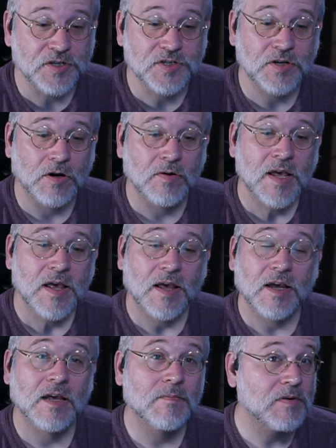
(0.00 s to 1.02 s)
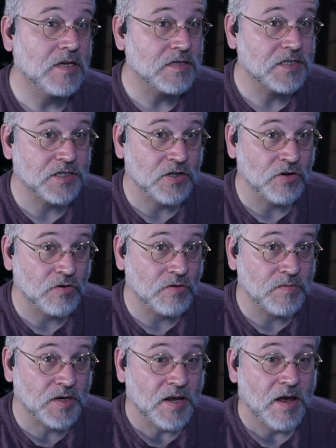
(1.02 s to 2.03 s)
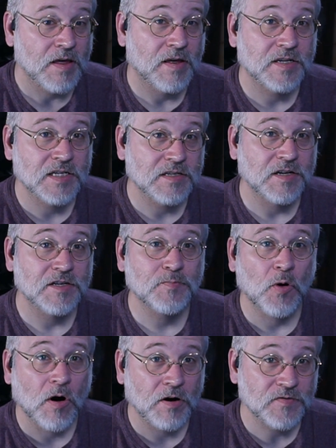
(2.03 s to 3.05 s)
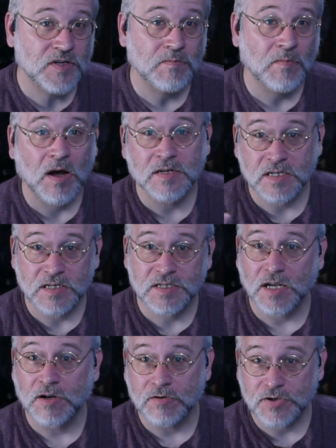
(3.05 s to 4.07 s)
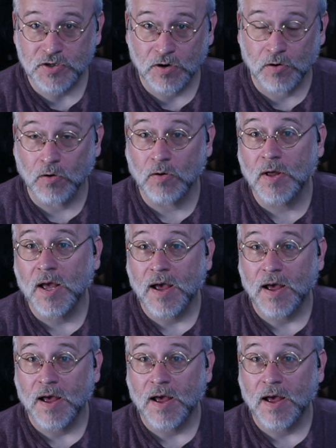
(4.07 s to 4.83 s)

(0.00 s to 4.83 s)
so it can be assumed that since he's part of Tomas's inner circle,